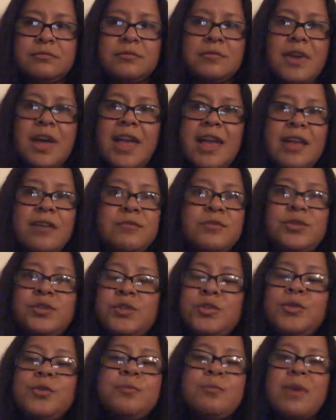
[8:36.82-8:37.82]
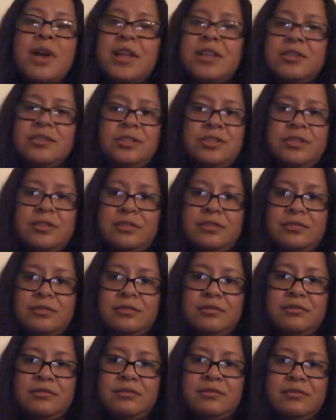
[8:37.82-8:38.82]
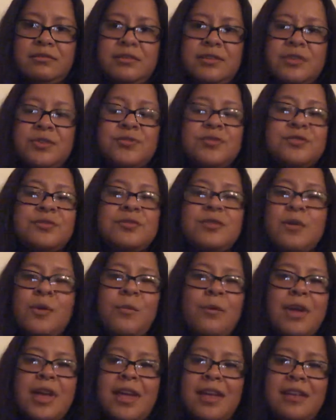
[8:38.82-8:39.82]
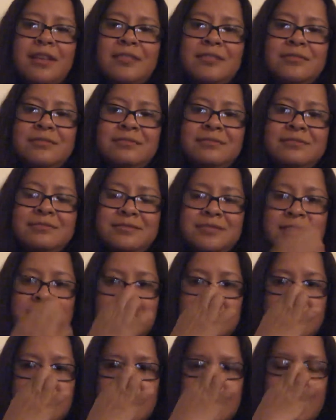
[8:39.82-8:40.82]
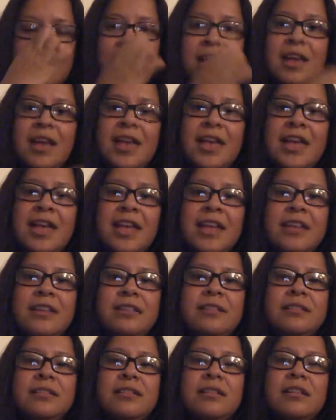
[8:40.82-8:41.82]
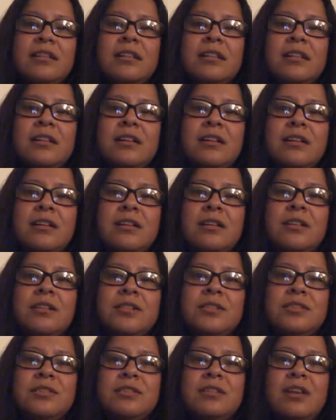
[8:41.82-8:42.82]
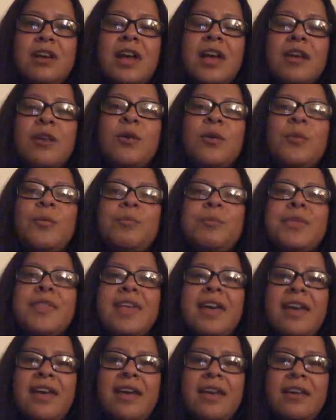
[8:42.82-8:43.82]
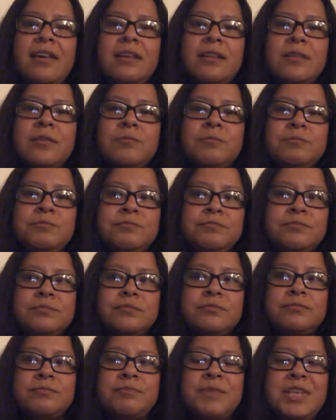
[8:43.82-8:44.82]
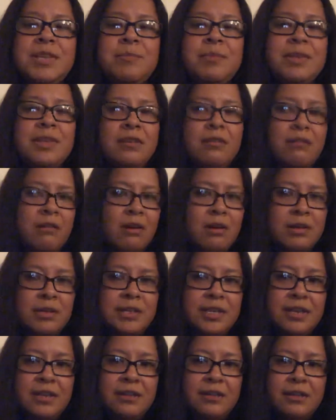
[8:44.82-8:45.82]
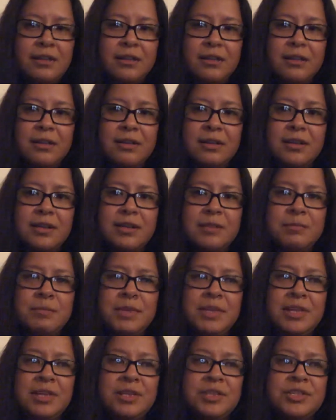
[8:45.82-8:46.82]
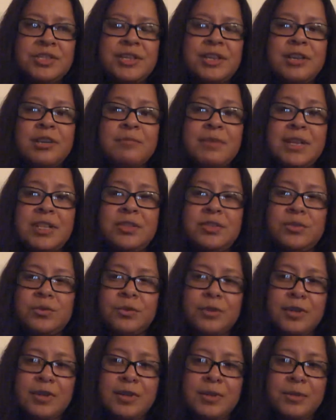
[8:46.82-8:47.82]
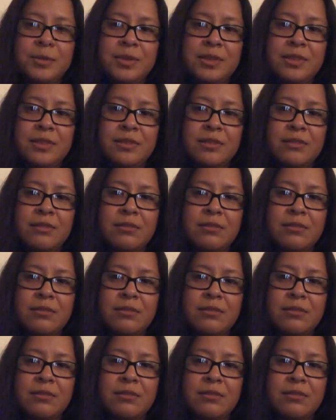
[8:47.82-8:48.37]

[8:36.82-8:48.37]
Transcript: I have too much. There's no way. And I hope that me being on here and me sharing my story with